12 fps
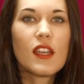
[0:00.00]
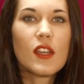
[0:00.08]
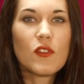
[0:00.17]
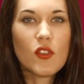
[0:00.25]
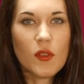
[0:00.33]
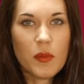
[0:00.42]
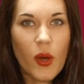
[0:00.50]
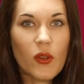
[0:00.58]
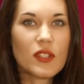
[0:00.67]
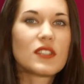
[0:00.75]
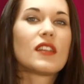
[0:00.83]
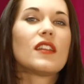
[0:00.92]
If you could
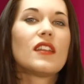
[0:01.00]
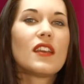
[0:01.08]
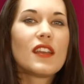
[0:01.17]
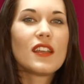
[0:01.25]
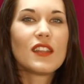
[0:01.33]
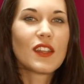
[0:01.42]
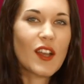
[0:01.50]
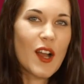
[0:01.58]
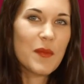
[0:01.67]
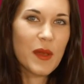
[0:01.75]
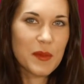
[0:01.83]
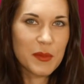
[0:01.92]
post it in the
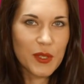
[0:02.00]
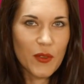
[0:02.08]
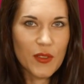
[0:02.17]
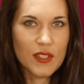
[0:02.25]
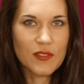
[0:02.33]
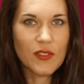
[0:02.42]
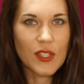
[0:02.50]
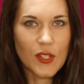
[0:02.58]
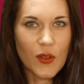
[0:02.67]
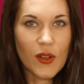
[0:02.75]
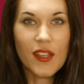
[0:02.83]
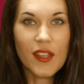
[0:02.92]
comment below this video.